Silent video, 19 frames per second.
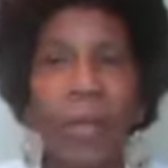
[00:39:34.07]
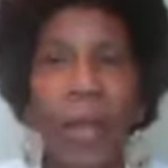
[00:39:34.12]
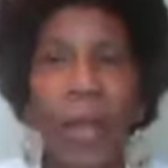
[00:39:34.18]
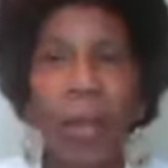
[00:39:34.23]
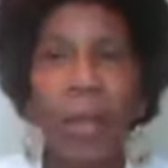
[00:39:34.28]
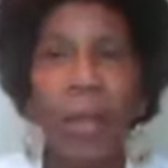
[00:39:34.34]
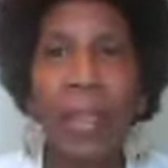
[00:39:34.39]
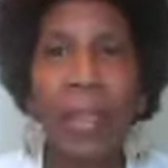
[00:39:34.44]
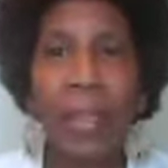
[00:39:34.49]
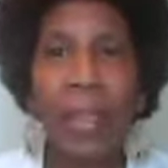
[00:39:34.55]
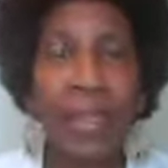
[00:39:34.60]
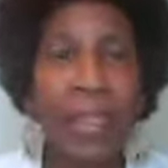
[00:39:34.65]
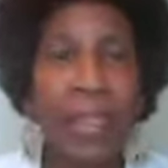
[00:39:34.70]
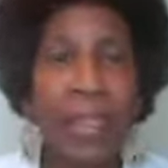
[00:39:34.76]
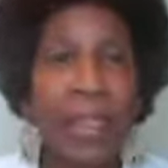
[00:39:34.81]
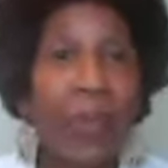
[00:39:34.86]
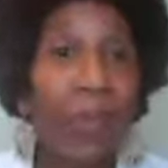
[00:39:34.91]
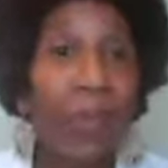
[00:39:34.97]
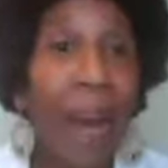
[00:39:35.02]
but it doesn't
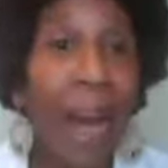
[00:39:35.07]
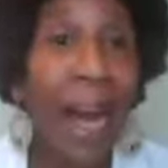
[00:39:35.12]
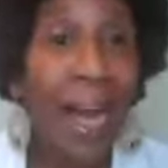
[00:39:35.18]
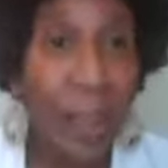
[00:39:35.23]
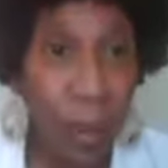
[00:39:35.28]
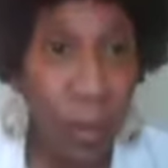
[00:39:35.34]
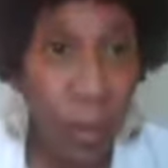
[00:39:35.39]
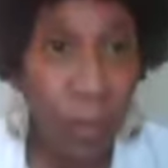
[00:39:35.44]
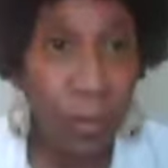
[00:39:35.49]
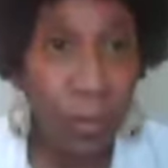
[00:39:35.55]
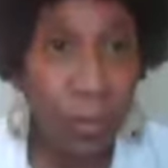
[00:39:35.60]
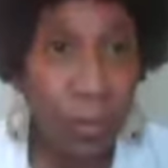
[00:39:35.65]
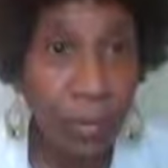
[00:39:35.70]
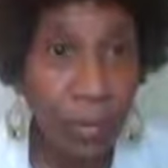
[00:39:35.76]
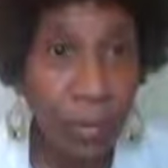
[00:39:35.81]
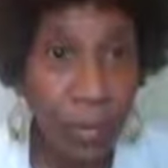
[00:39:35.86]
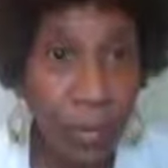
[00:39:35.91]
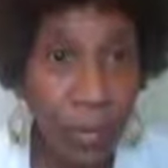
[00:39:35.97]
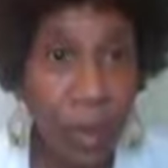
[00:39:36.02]
define you.
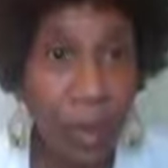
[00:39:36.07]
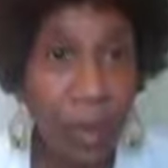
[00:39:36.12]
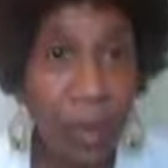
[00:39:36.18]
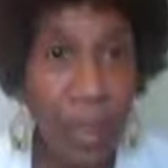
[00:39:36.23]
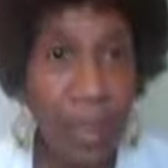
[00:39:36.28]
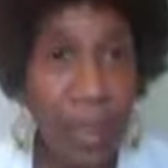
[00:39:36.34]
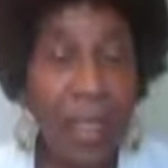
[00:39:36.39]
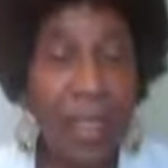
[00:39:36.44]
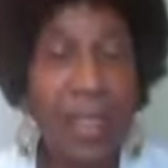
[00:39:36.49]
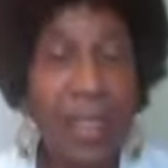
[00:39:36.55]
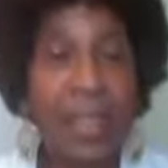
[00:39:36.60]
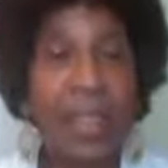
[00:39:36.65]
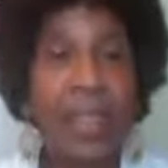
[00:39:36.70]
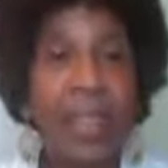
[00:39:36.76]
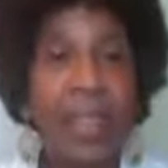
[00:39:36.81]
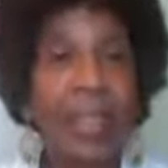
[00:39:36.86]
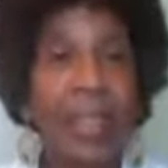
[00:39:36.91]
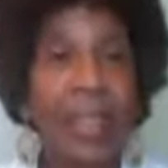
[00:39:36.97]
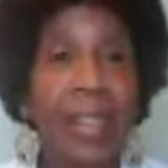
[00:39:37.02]
Okay,
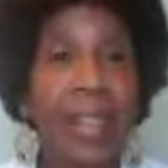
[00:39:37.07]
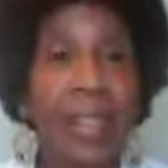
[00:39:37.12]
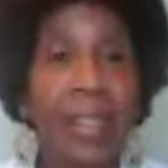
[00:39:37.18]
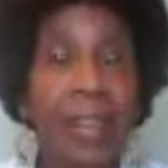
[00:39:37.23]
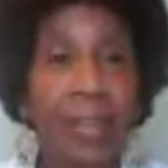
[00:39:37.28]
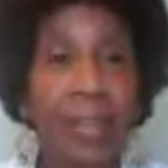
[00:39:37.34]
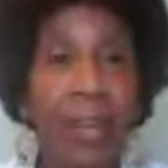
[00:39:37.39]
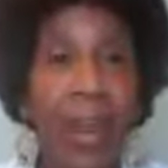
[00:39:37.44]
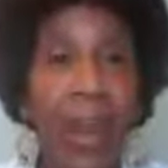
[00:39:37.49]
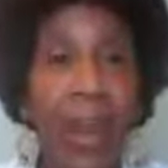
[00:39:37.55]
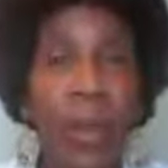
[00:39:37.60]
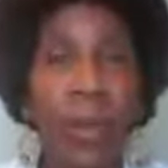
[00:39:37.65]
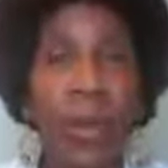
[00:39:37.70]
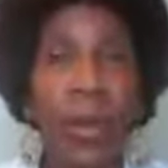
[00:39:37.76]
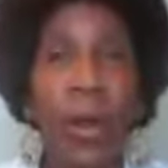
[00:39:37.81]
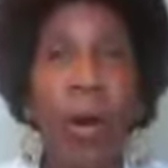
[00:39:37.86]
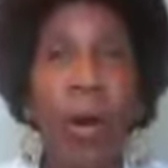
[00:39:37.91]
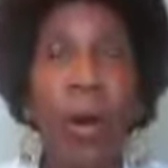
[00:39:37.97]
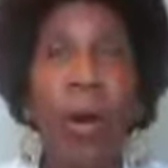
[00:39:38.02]
it doesn't define you at
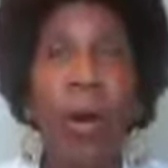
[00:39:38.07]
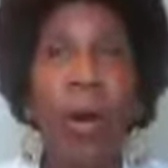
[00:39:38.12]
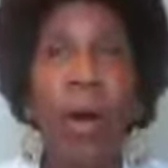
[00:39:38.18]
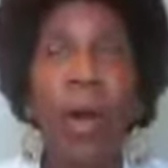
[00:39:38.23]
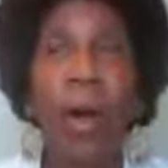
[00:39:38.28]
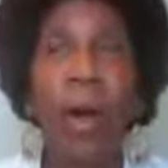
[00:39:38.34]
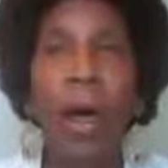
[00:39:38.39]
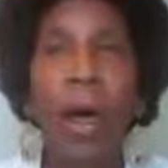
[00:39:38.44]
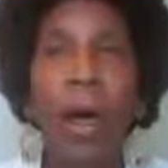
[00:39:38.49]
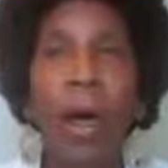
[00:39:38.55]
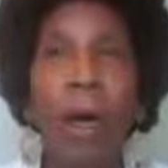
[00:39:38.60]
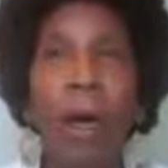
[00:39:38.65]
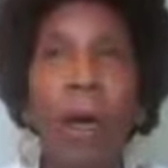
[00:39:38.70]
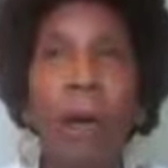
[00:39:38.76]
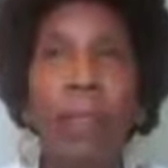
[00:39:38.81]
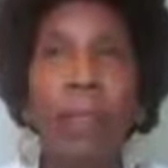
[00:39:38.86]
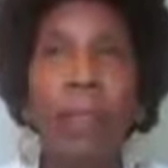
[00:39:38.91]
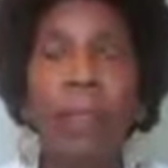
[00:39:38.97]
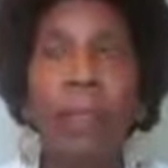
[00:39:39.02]
all.
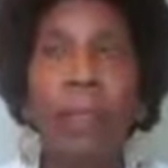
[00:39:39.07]
Um,